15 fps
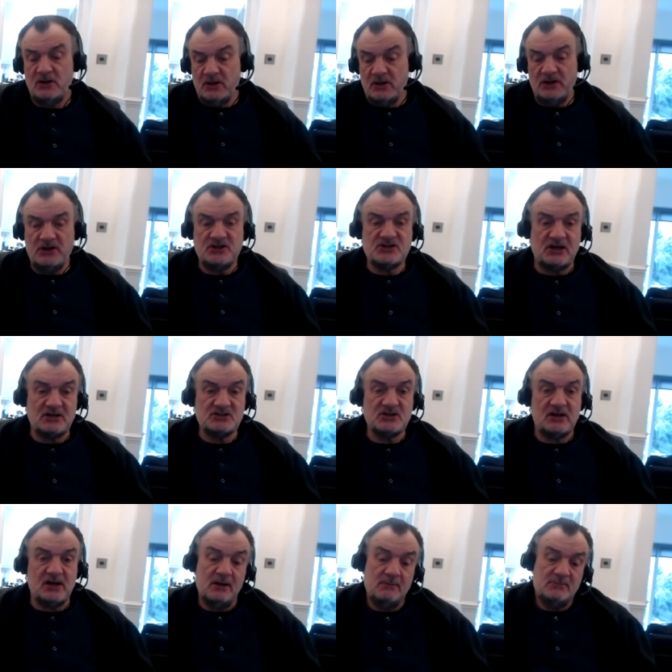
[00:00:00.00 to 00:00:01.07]
and he takes a
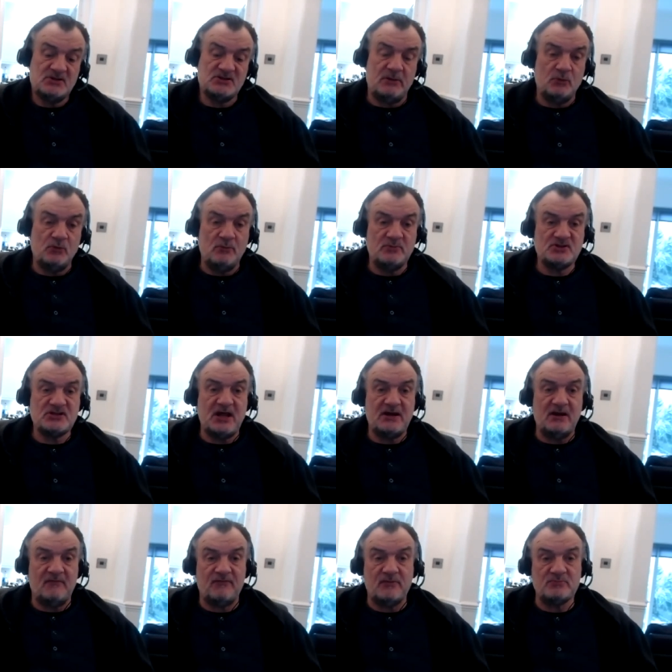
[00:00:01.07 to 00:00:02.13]
clump, it's up to him to stand
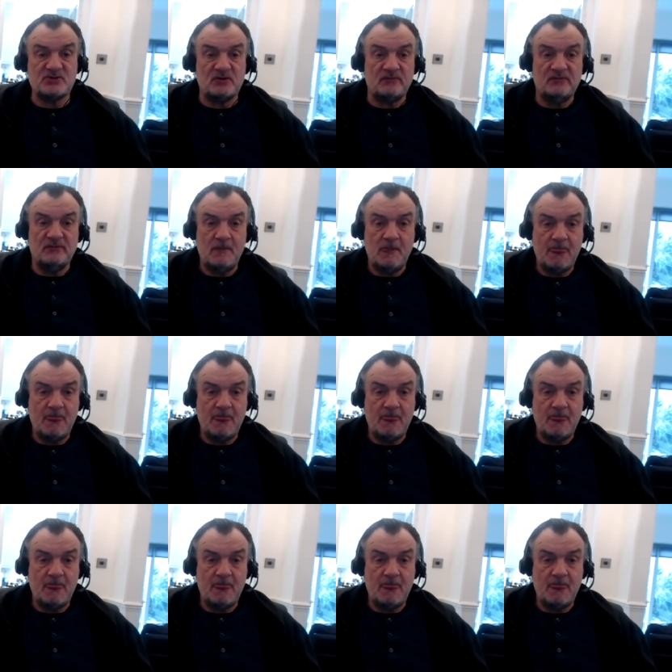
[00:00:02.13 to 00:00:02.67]
up for himself.